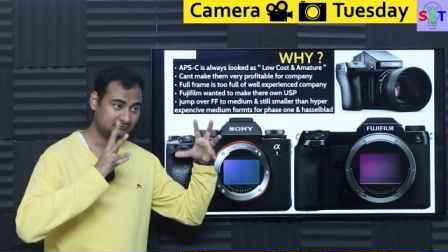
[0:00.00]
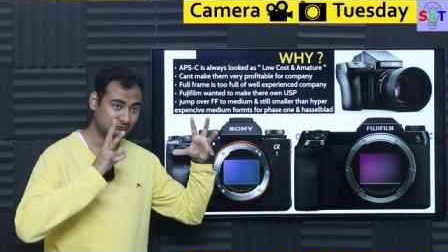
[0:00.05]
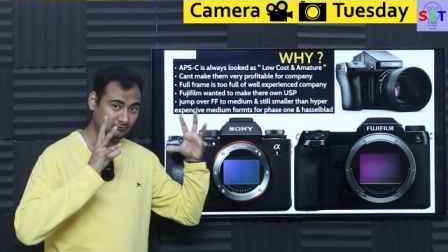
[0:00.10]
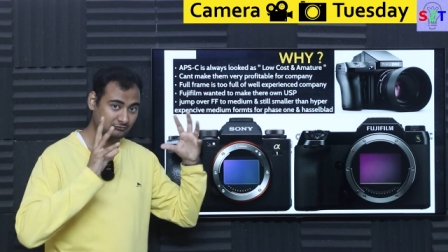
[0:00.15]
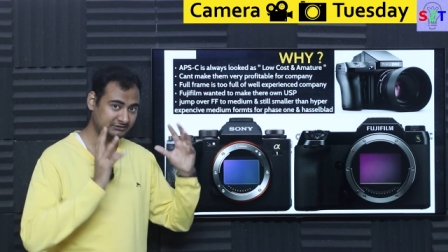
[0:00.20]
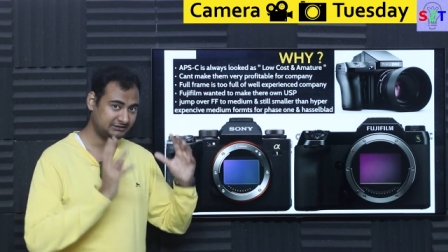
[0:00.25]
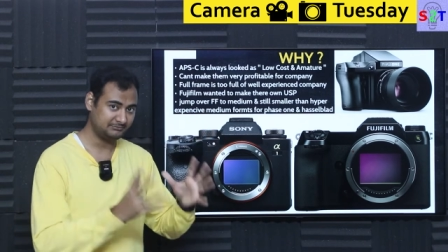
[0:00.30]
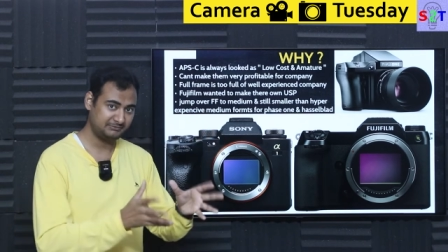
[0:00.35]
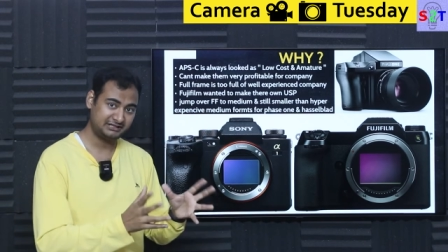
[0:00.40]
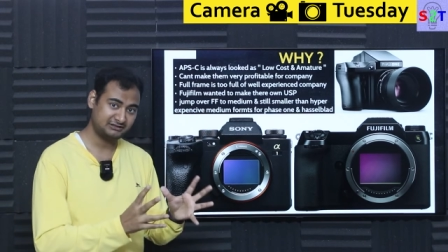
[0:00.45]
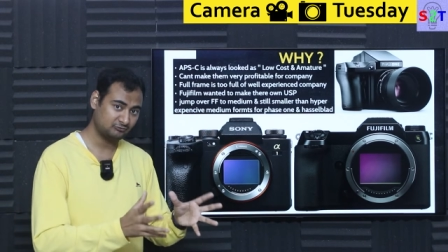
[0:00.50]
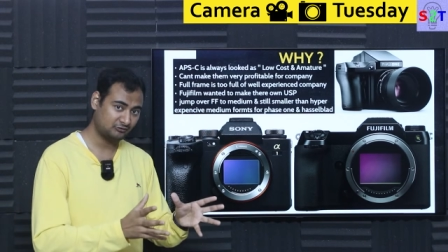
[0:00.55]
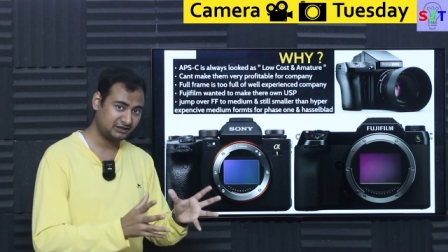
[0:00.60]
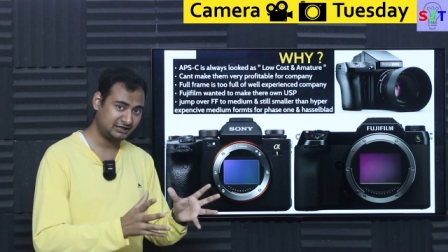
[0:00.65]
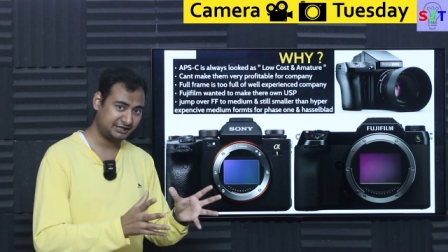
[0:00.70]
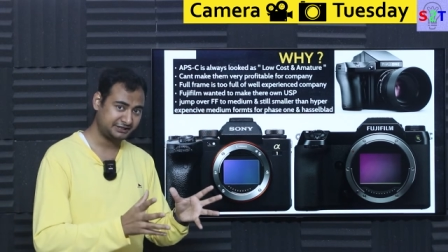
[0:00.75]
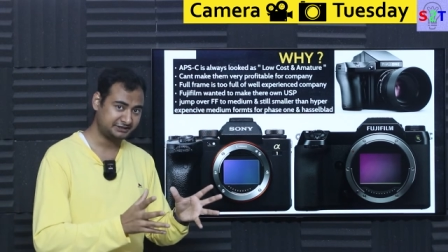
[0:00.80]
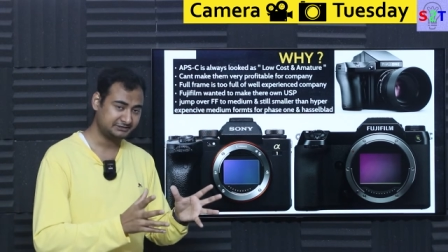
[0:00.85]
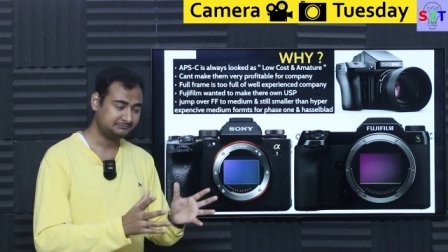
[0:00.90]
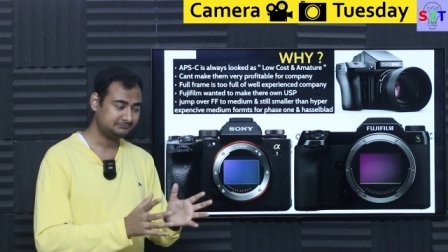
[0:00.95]
they make
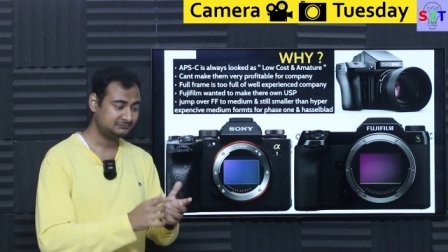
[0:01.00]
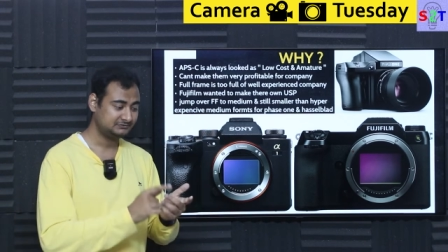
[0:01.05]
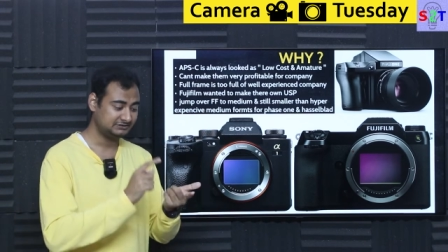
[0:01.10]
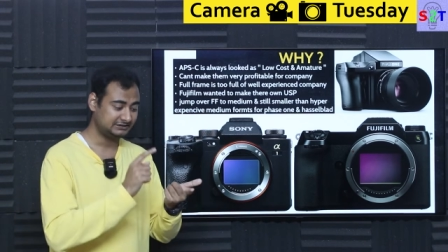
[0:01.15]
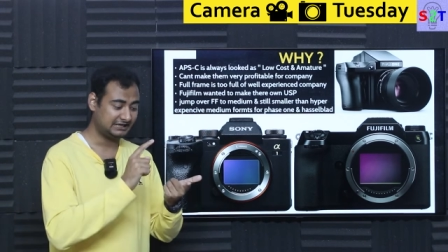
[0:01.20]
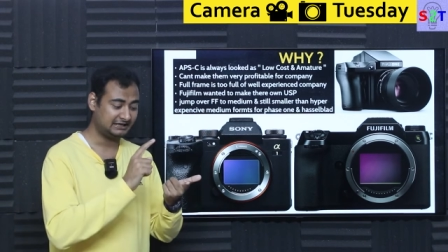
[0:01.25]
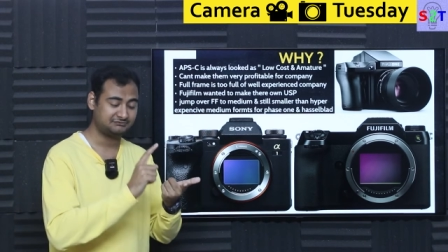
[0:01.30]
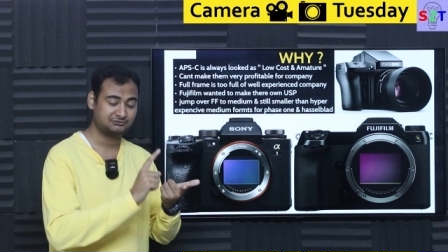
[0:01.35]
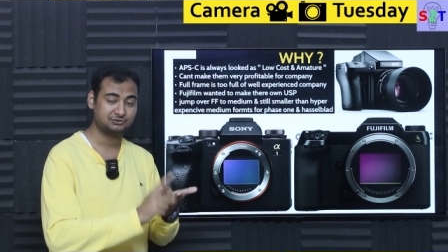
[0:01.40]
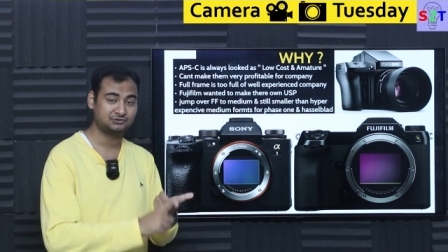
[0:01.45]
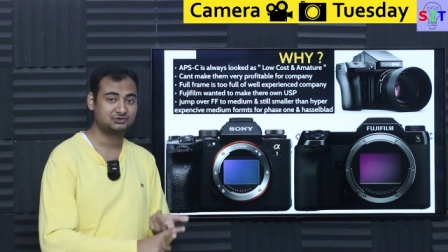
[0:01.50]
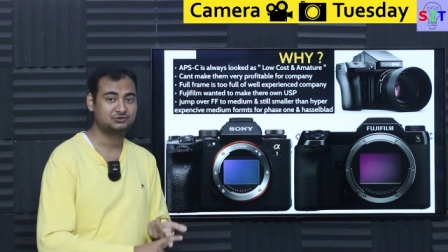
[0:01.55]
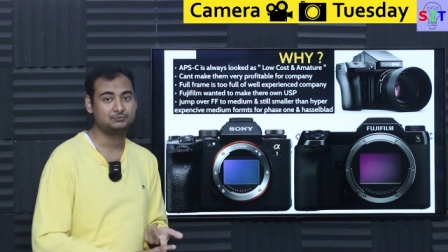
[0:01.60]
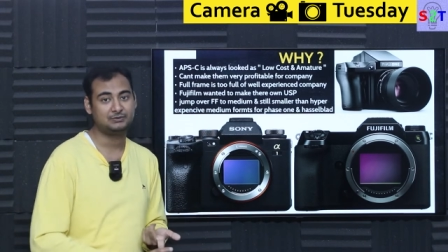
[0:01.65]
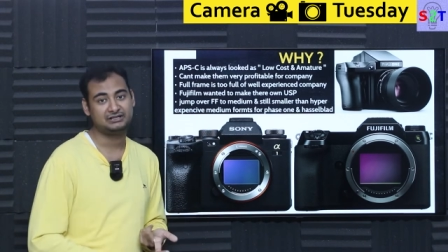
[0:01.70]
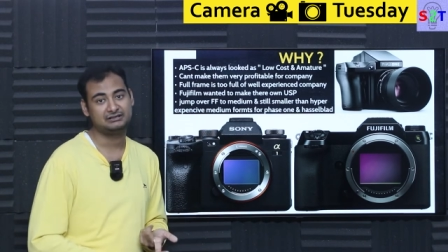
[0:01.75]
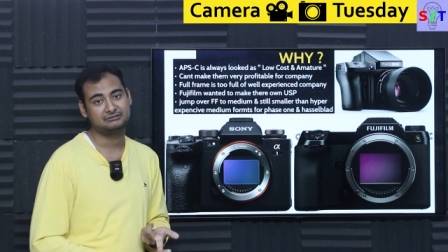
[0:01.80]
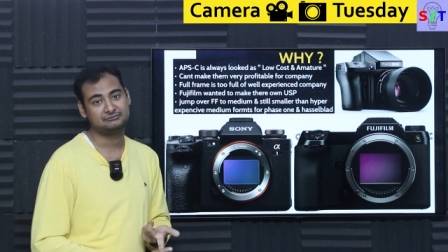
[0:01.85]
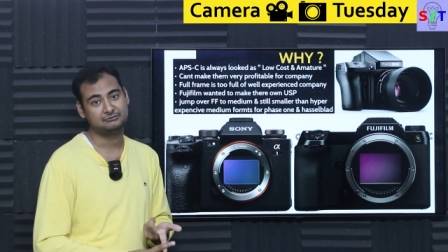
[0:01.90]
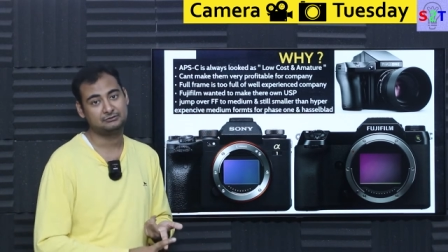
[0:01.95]
one item, they have to
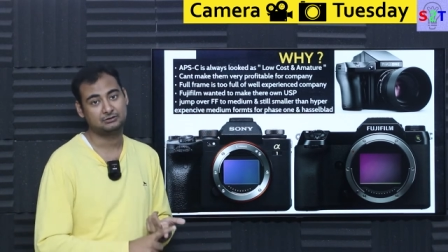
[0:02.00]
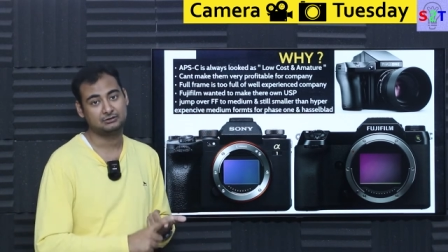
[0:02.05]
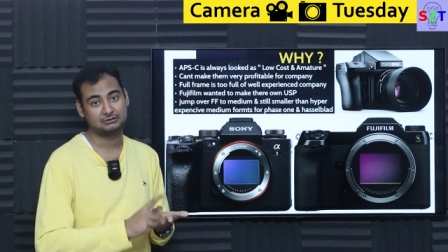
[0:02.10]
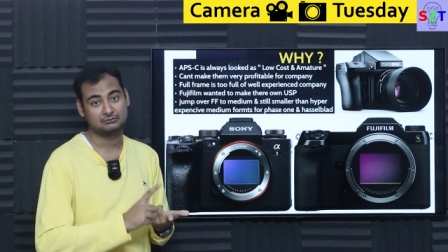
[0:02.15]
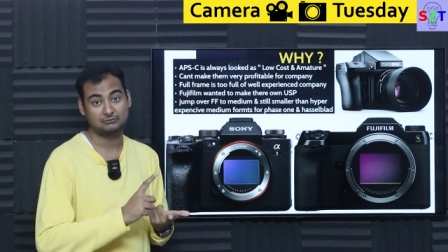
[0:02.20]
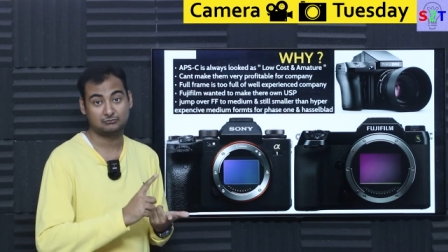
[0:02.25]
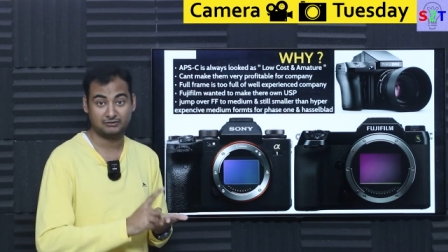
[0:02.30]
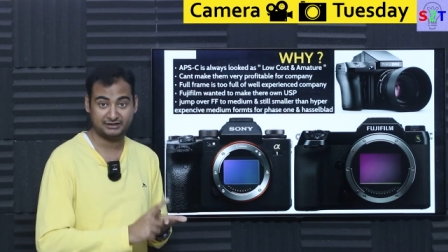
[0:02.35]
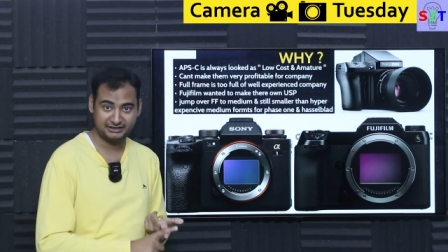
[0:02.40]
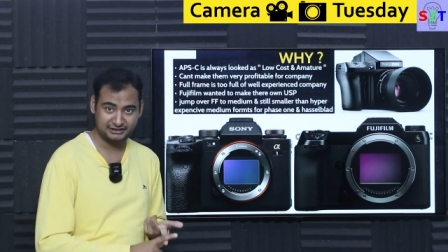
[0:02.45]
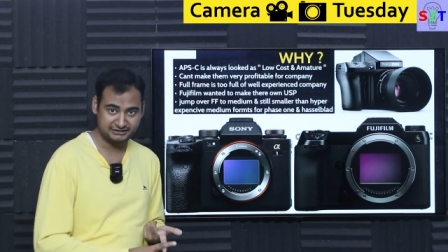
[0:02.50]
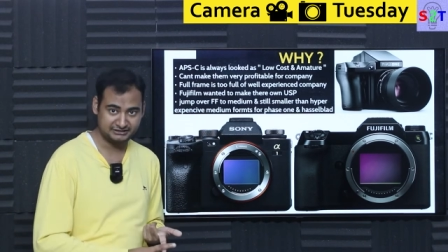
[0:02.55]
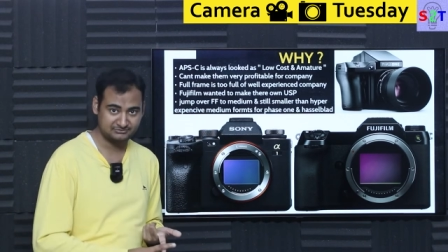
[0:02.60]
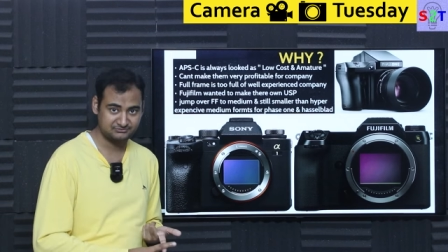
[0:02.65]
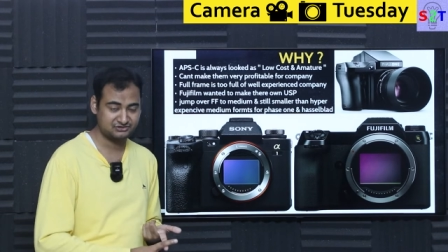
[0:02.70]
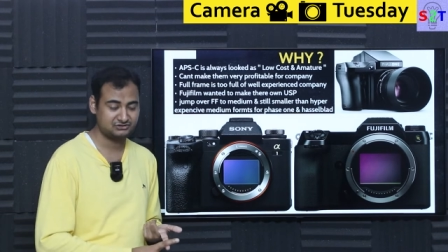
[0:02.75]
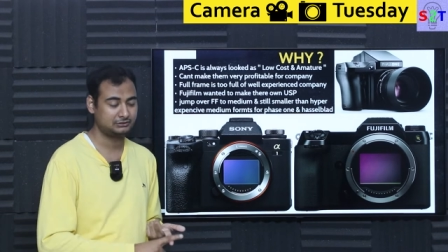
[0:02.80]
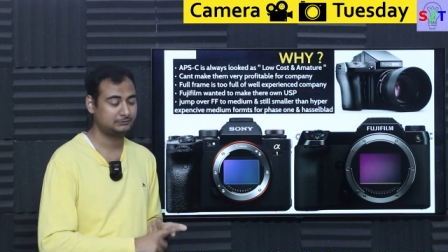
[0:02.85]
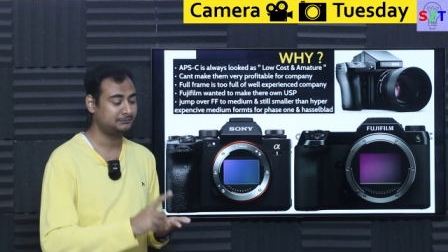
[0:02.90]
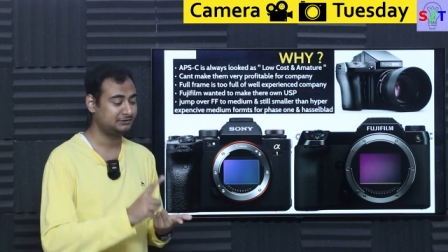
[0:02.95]
spend for one
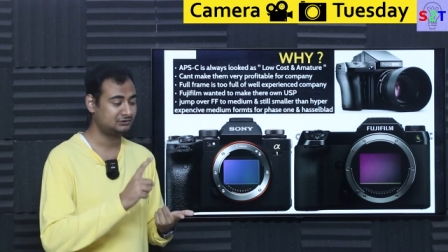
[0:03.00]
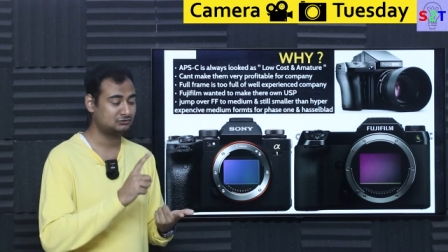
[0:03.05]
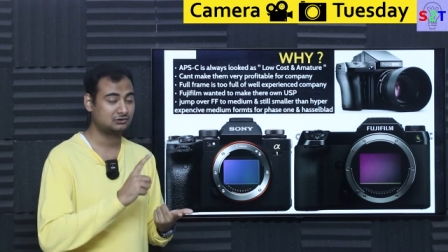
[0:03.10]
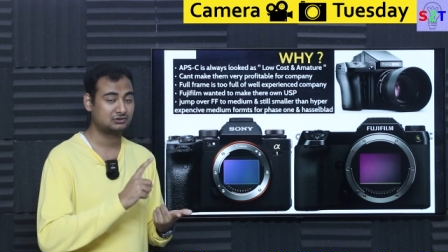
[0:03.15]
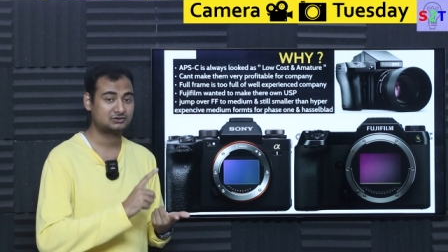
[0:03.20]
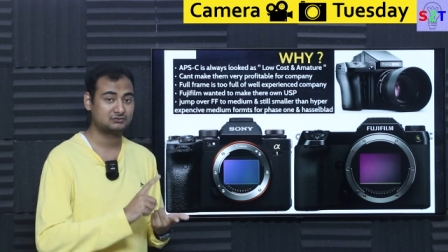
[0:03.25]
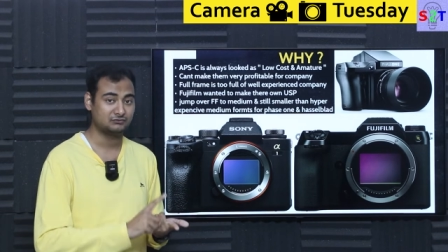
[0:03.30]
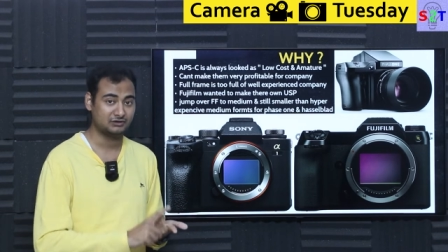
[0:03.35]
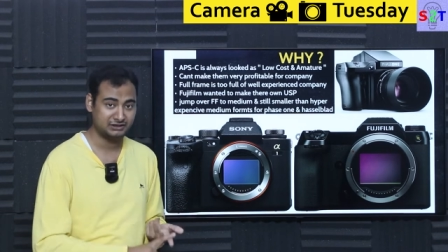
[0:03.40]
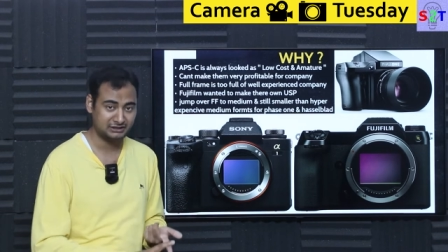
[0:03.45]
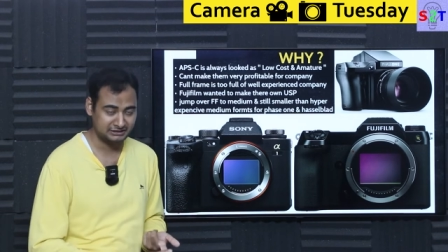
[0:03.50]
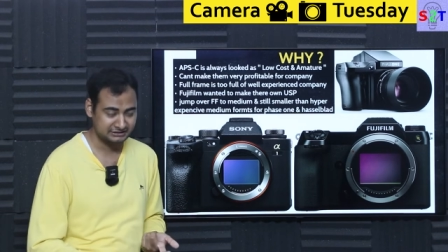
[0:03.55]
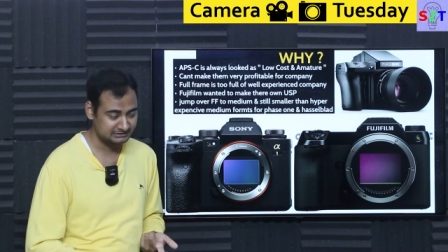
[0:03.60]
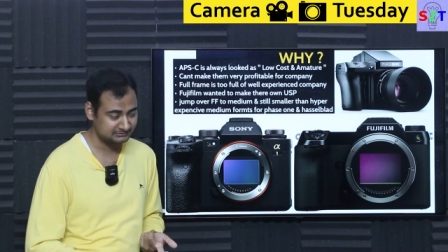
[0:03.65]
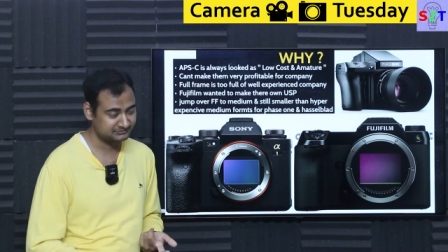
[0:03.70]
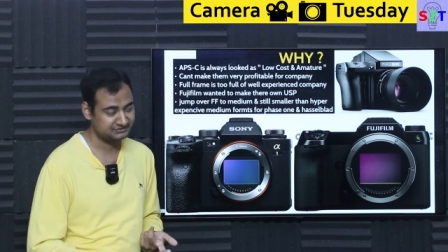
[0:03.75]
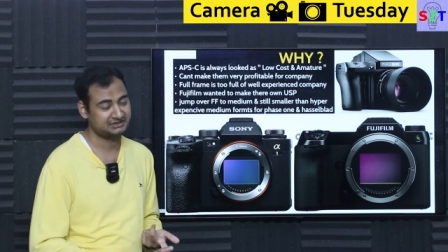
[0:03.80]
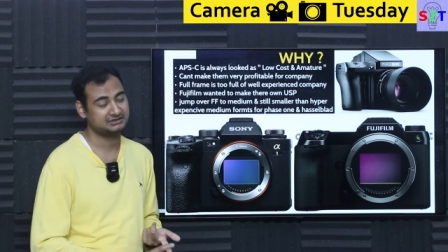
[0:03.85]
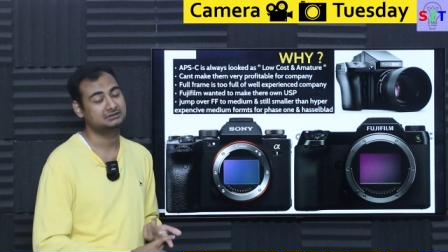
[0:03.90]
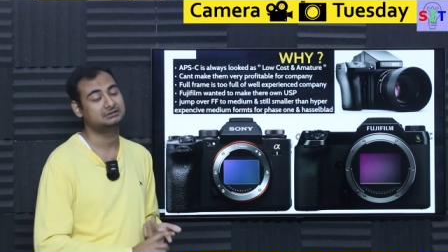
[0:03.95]
item's shipping cost, one
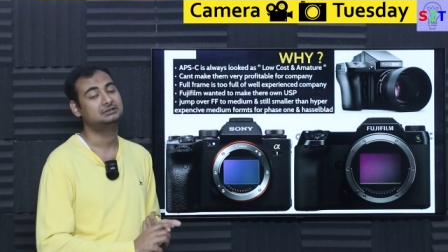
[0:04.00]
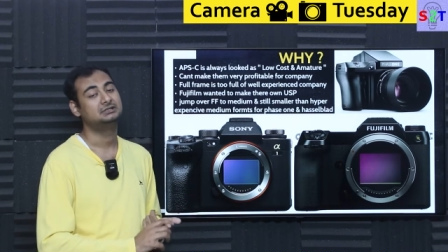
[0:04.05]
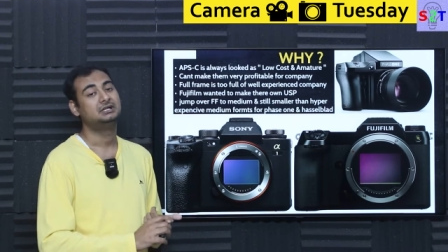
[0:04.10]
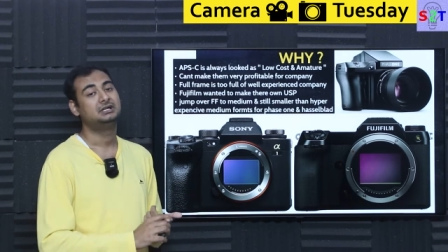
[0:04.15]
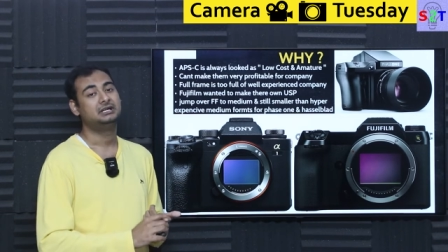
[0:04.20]
item's uh,